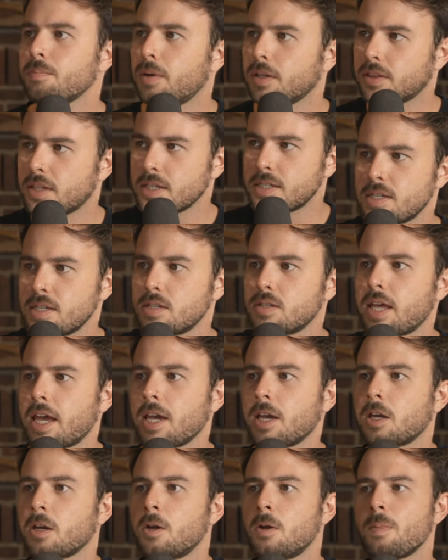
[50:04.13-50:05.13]
But is
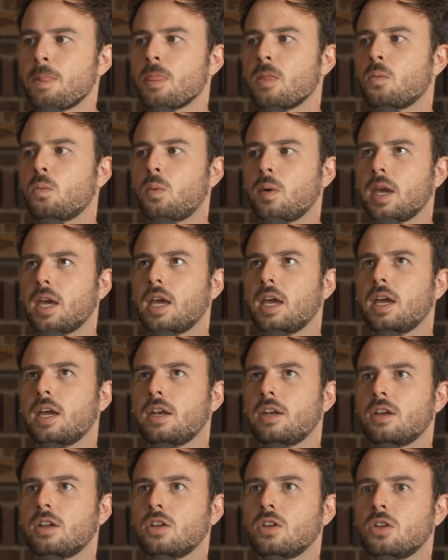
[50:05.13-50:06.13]
like
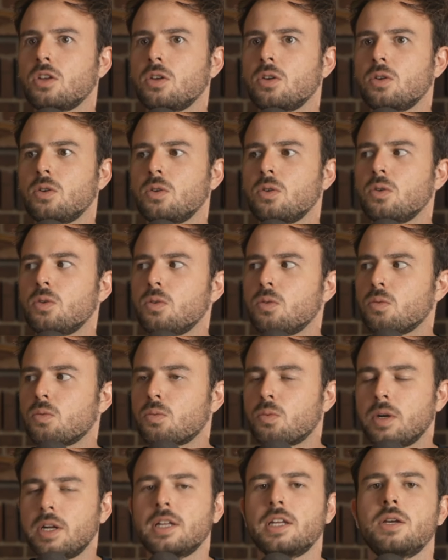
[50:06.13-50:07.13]
when you
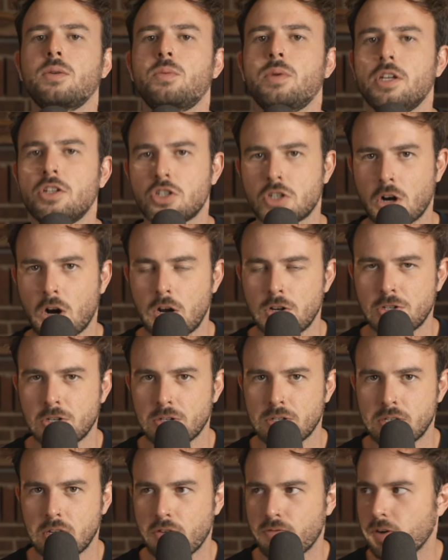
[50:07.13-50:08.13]
really recharge
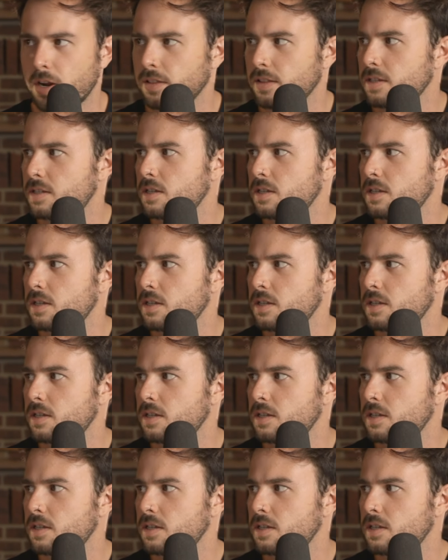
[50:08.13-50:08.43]
yourself, right?